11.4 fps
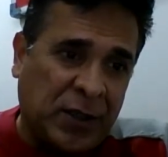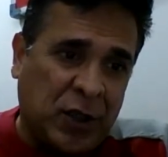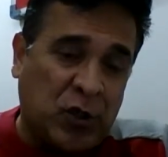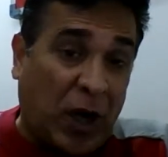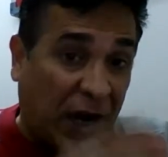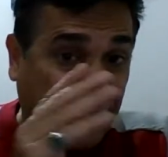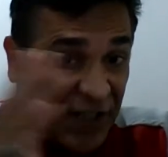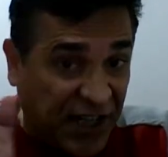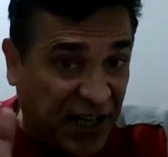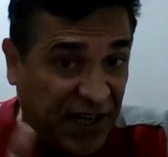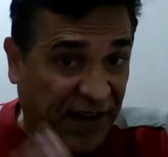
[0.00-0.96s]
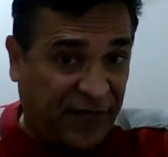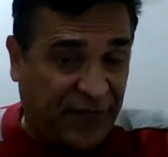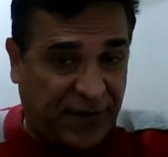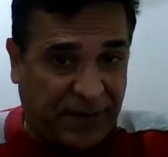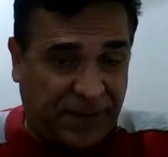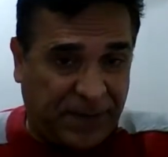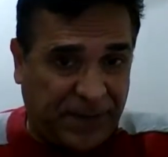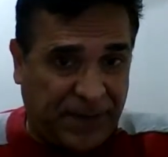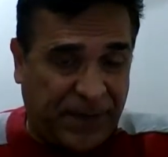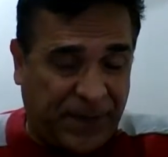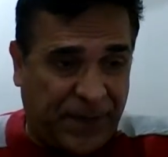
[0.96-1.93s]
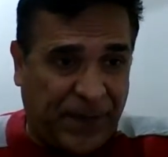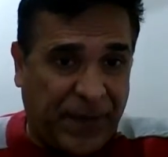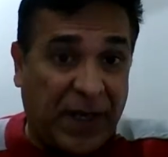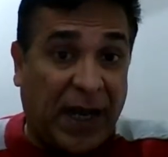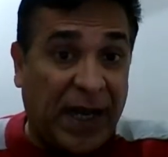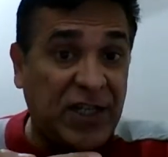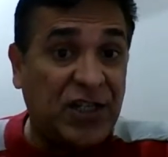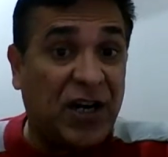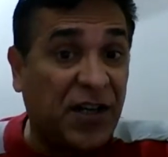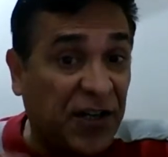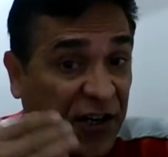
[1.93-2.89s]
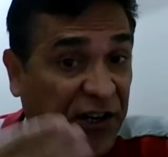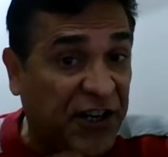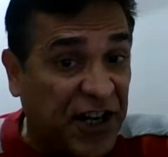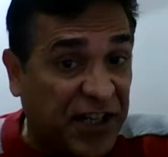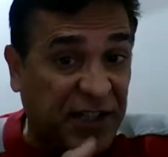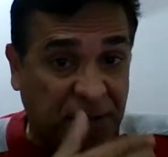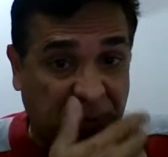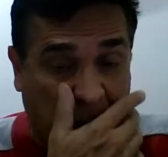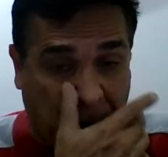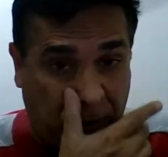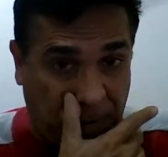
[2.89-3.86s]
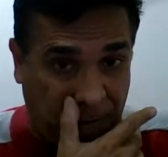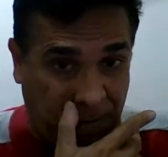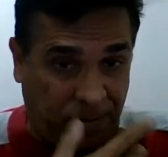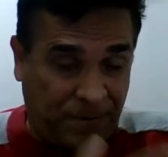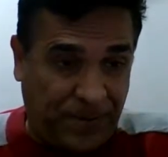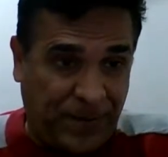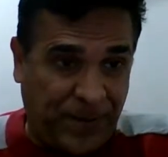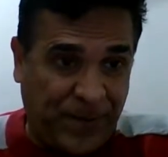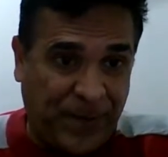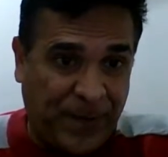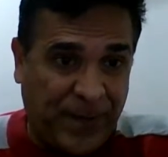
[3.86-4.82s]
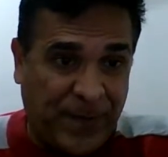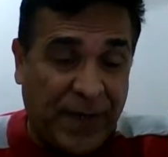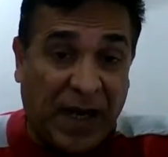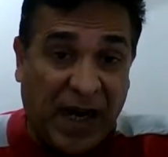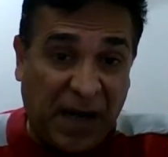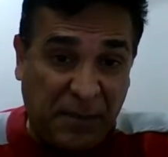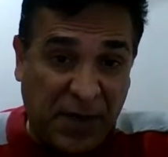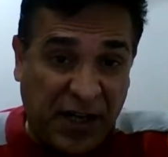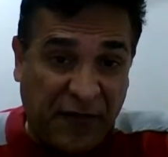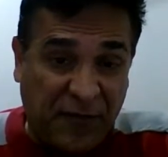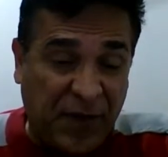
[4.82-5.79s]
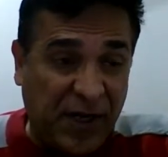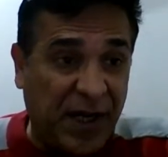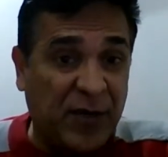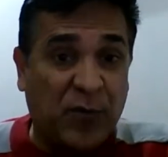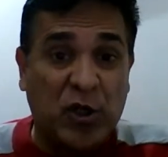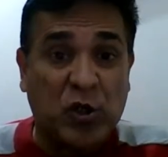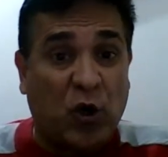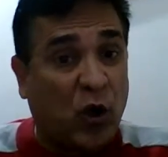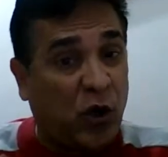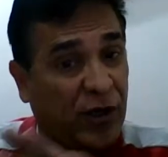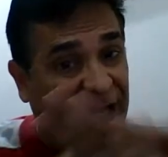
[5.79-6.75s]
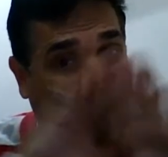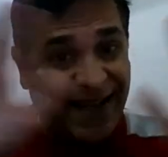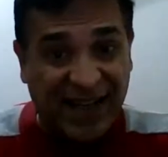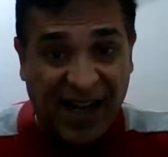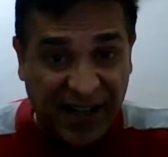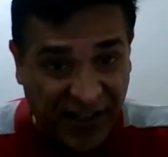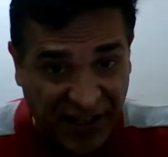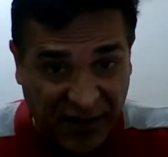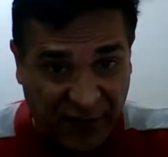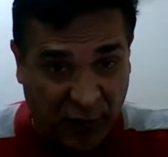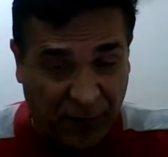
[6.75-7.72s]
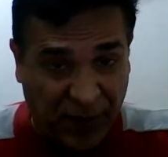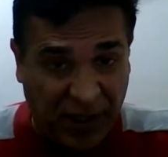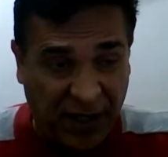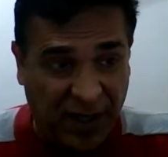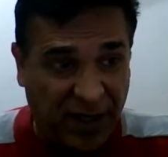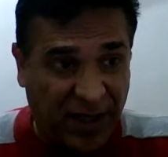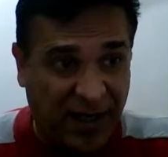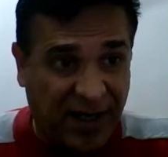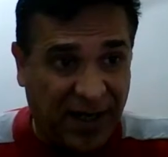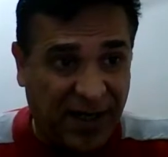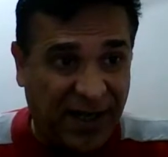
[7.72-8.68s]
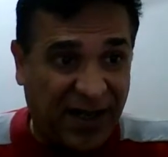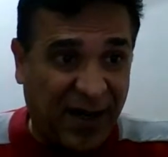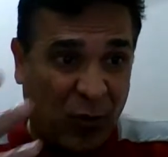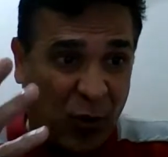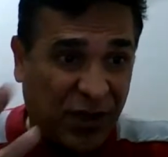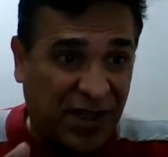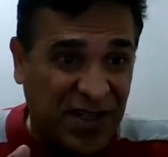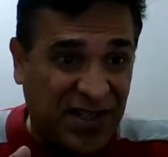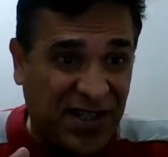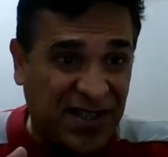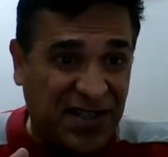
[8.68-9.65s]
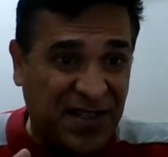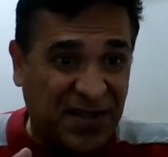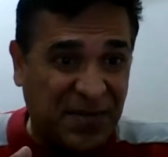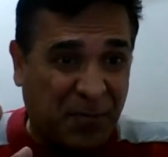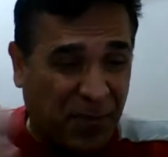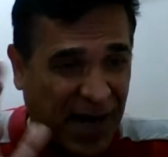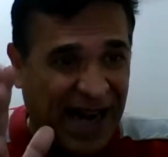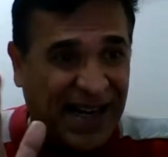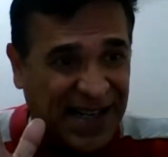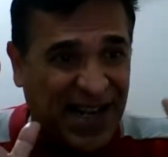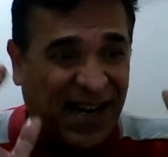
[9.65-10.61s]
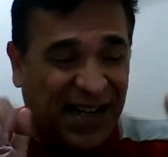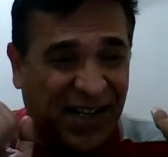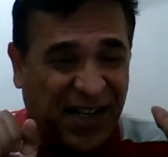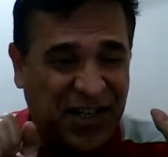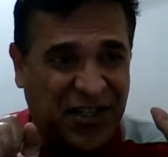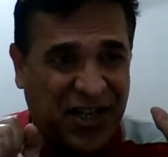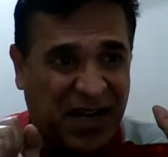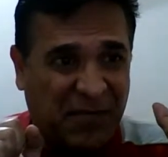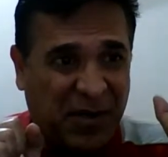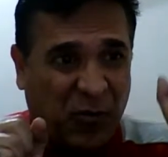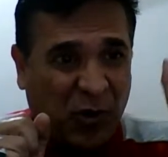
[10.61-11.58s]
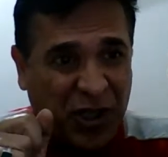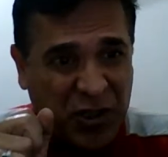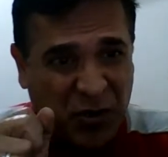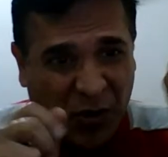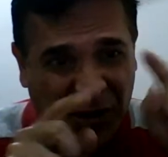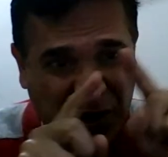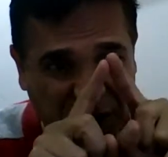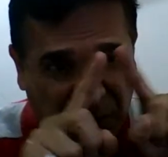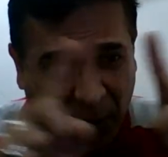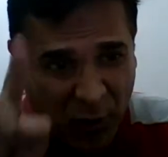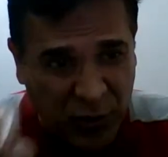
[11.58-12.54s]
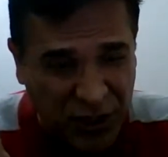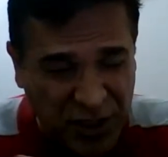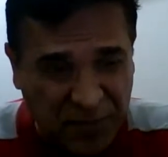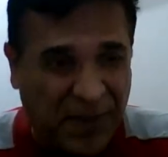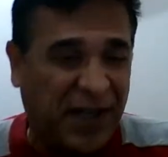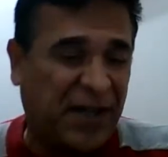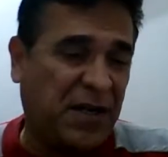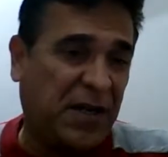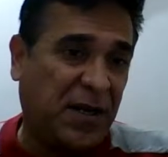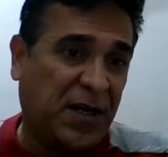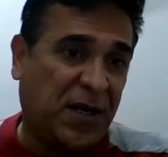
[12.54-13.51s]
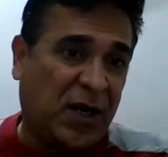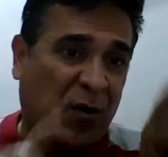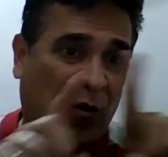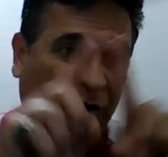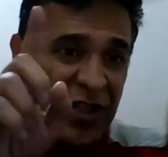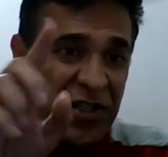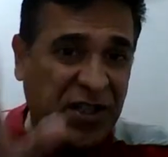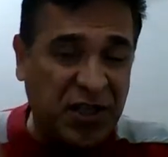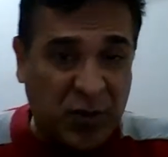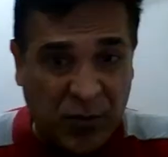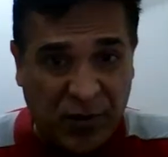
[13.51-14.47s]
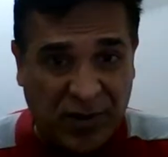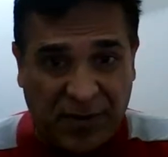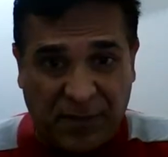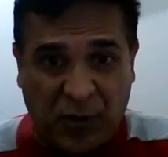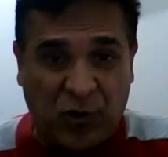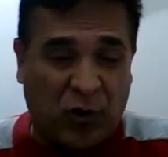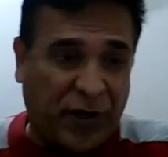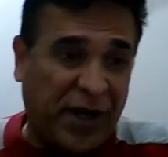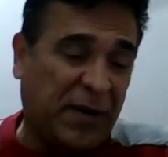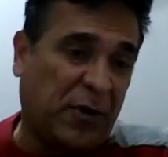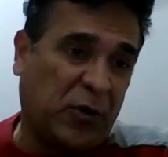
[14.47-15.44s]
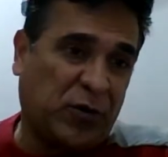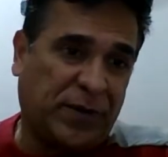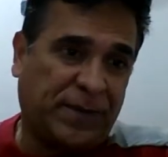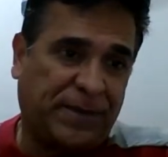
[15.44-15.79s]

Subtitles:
So after he left, I started reading this book. And believe me, it was all Latin and Greek for me. Yeah, what is this? Planets I can understand, but what is all this boxes made? What is this book talking about?